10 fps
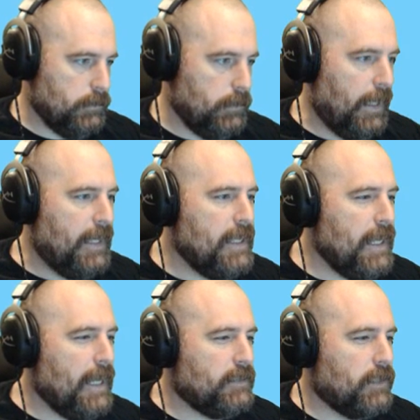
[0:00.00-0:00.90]
And he
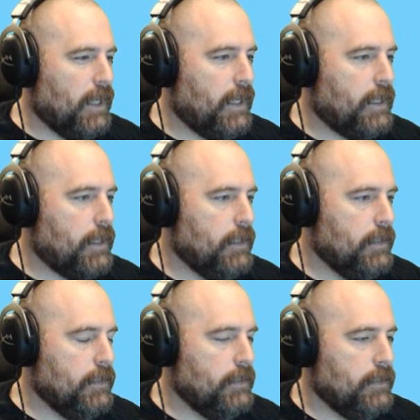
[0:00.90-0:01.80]
has, like,
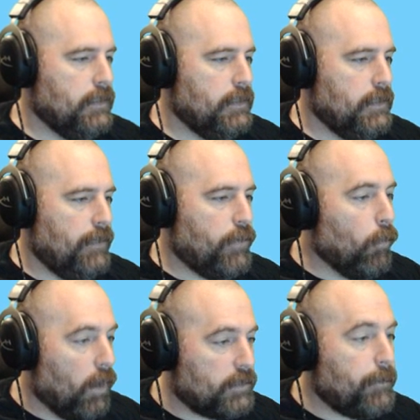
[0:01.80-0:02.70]
if you
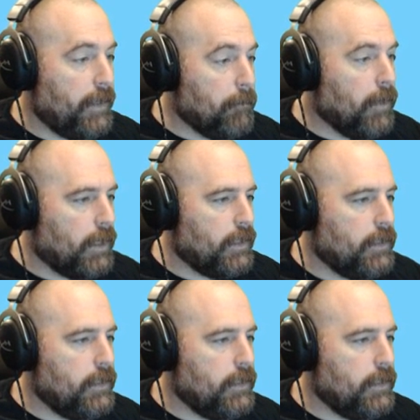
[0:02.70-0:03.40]
want to spend the money,